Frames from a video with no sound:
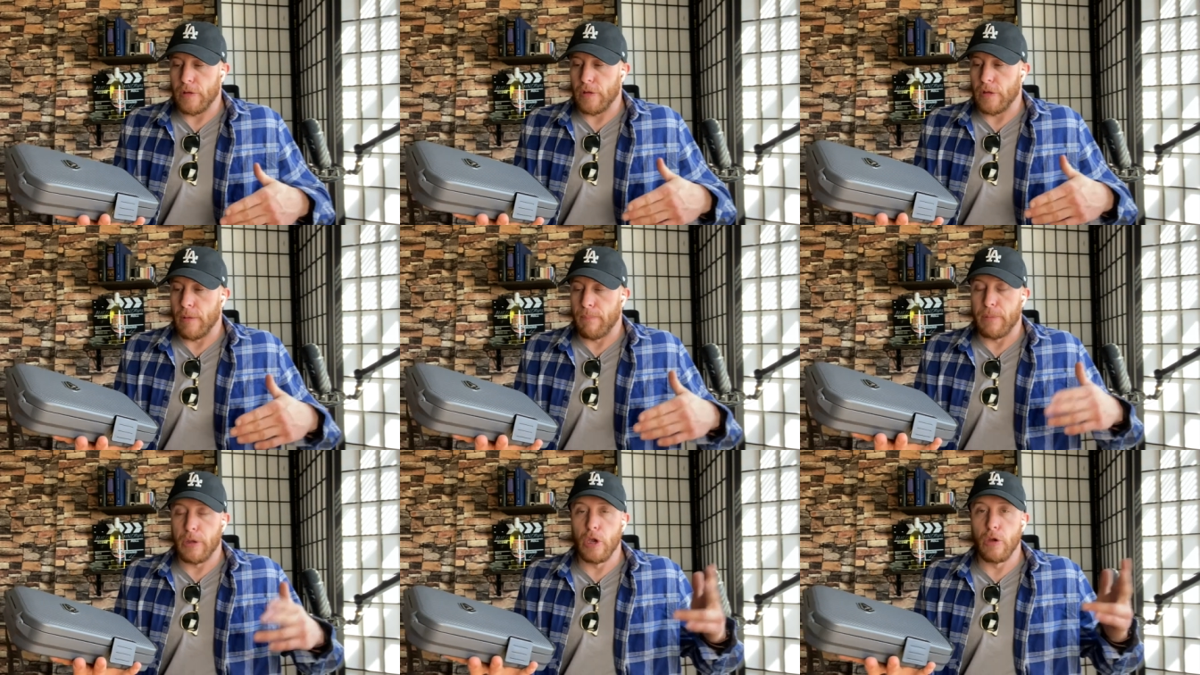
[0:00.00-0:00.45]

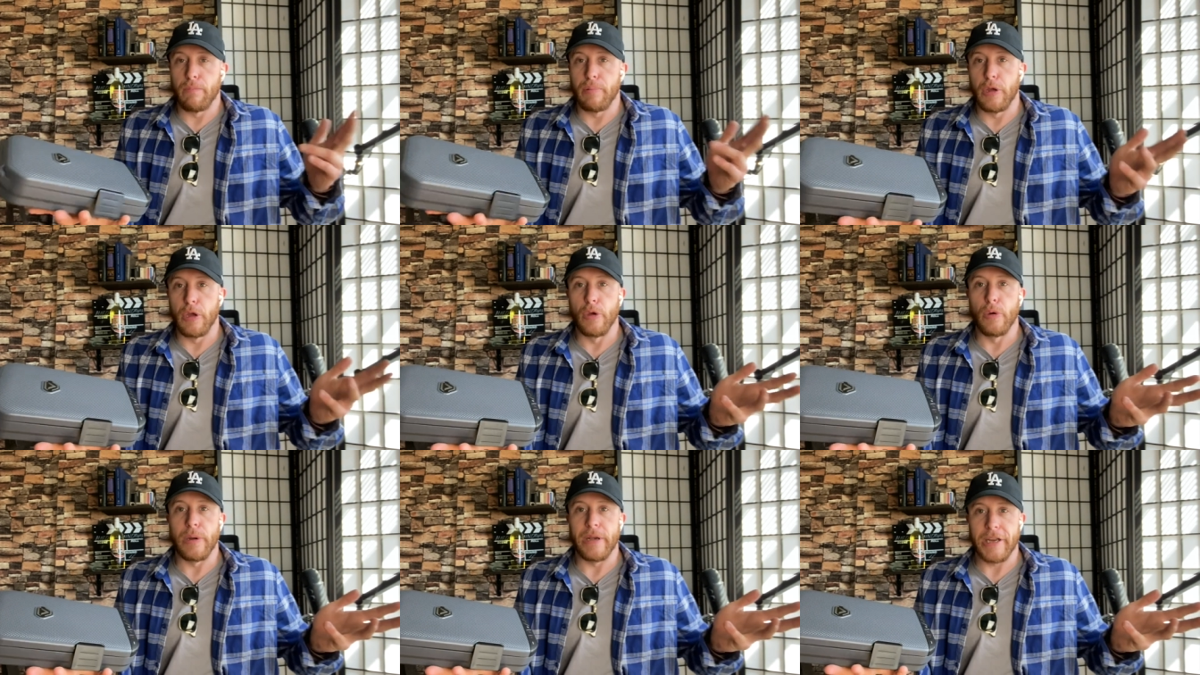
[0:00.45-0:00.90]
the Pew
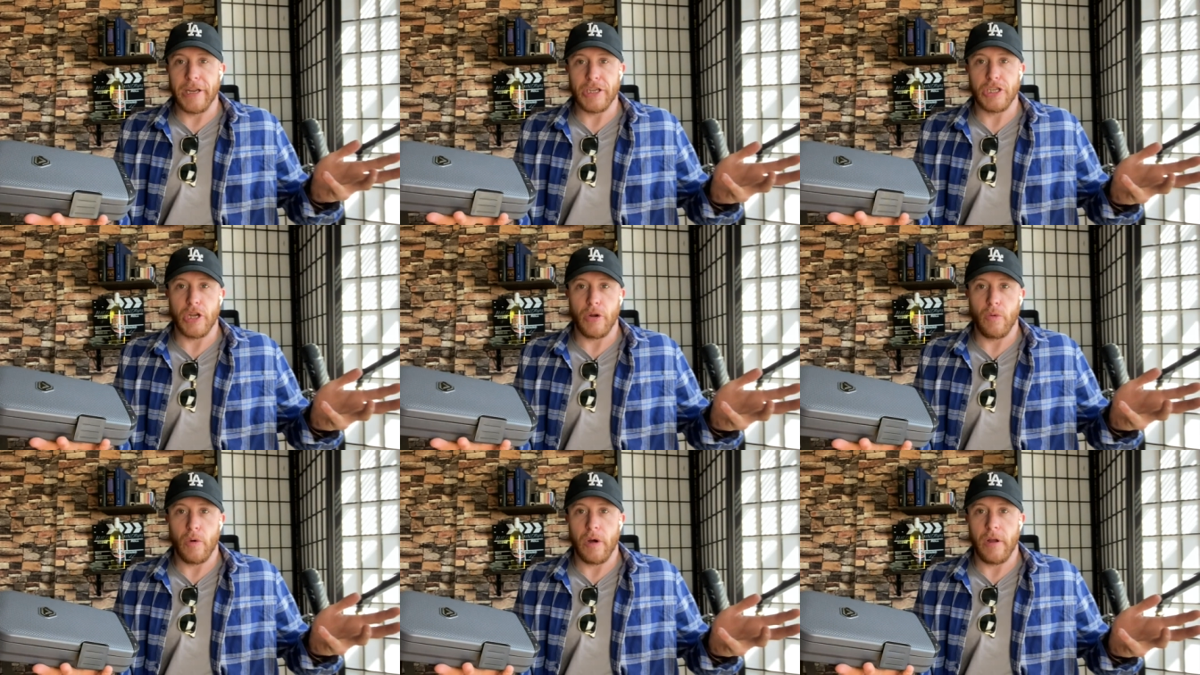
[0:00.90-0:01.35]
Pew
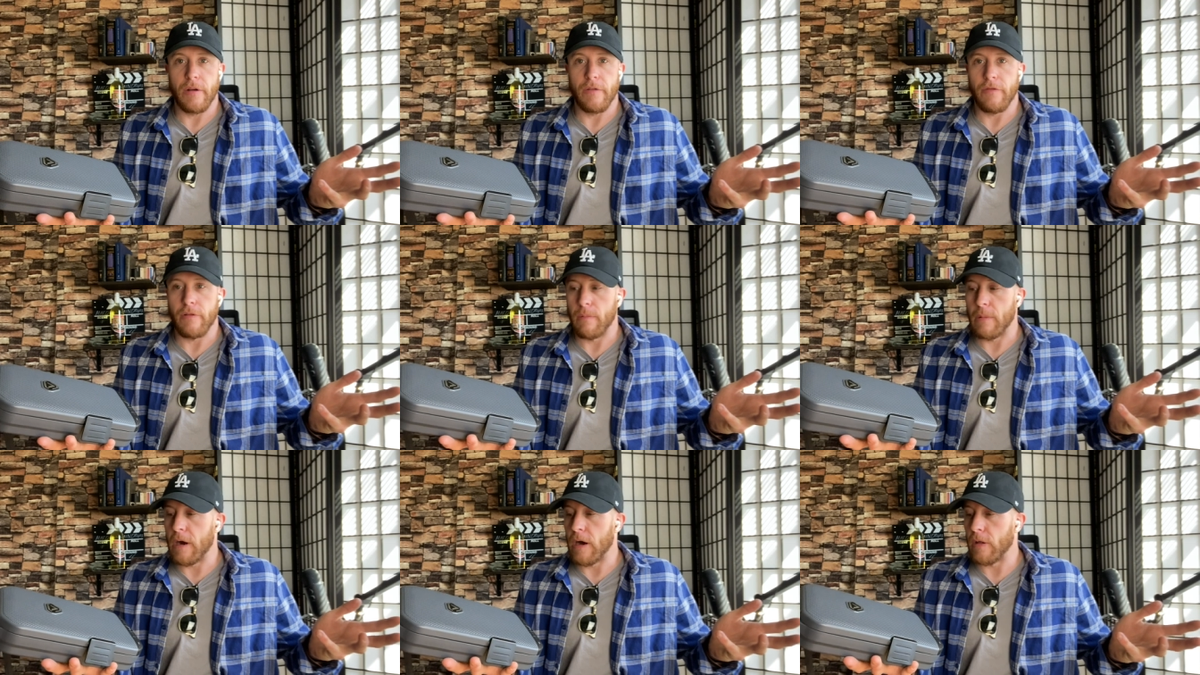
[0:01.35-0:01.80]
Edition one
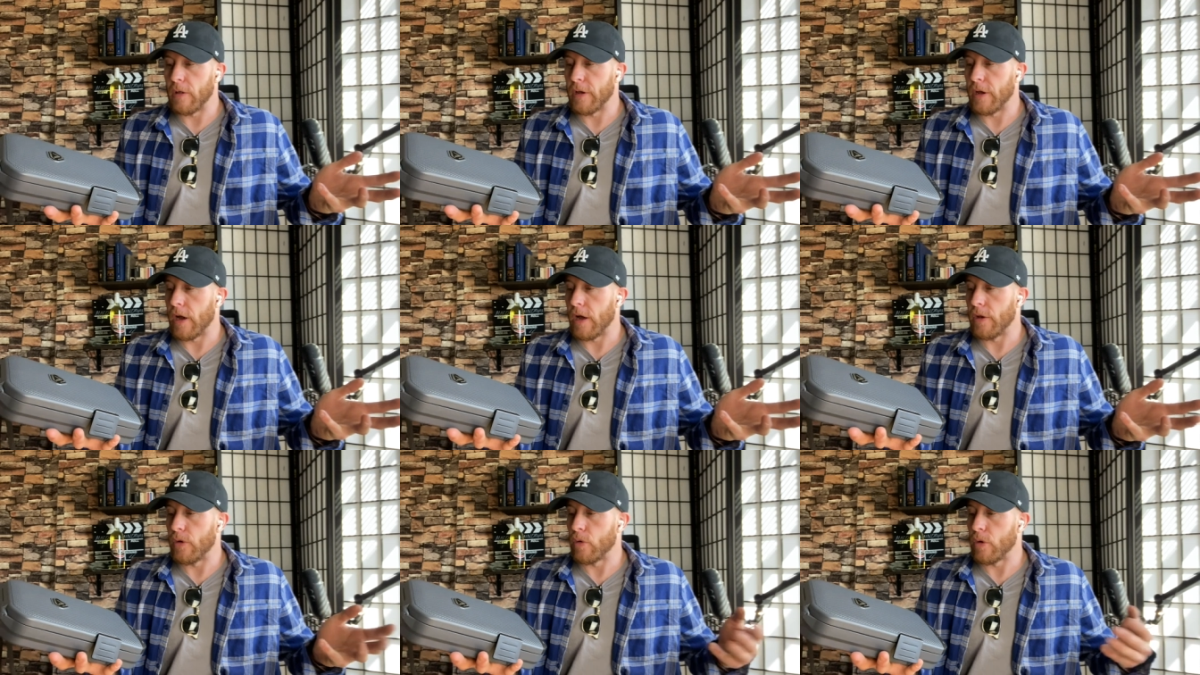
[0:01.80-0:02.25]
from
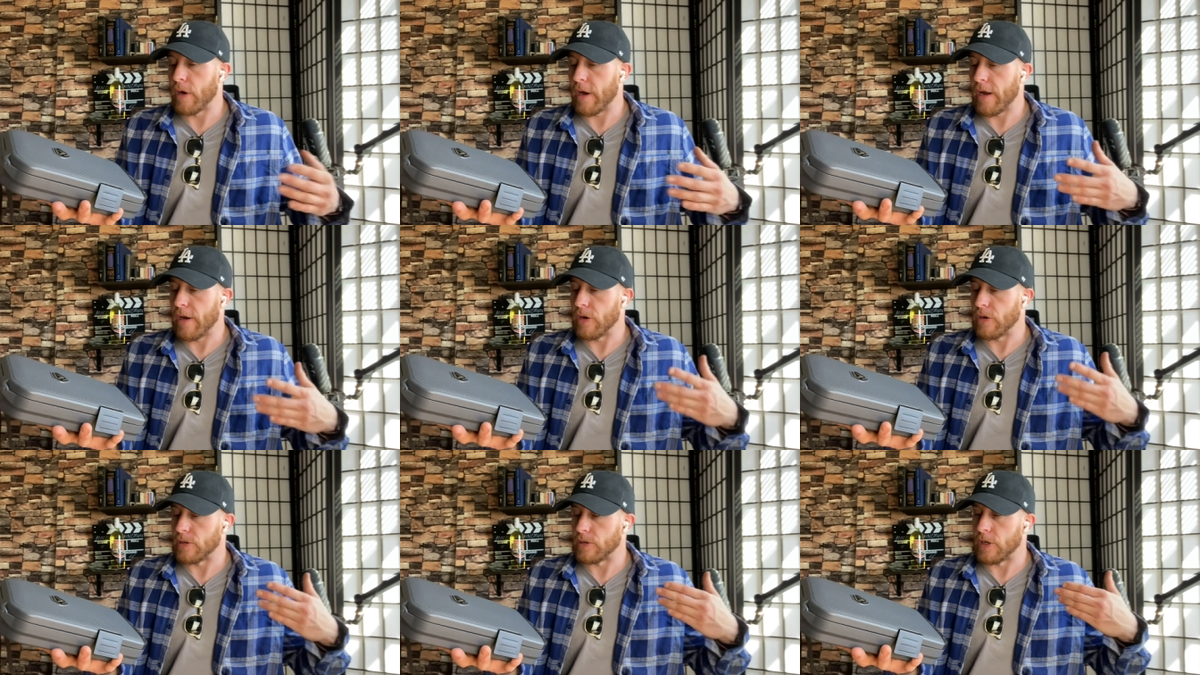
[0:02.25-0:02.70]
Colion
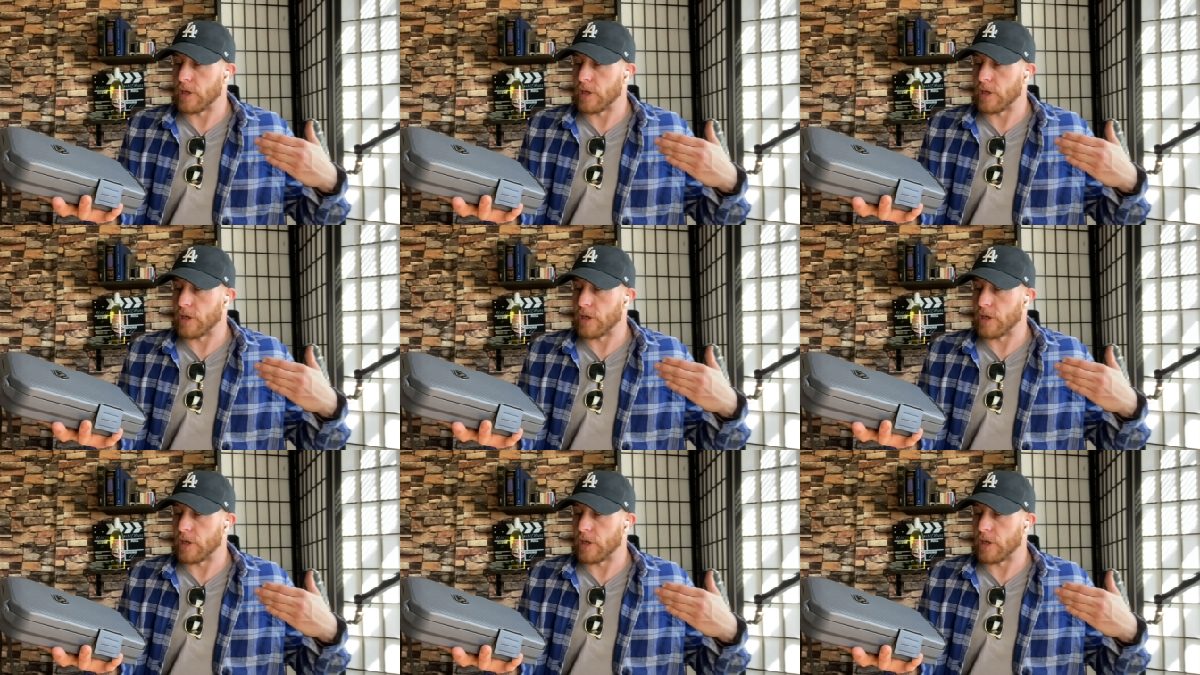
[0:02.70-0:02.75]
Noir is,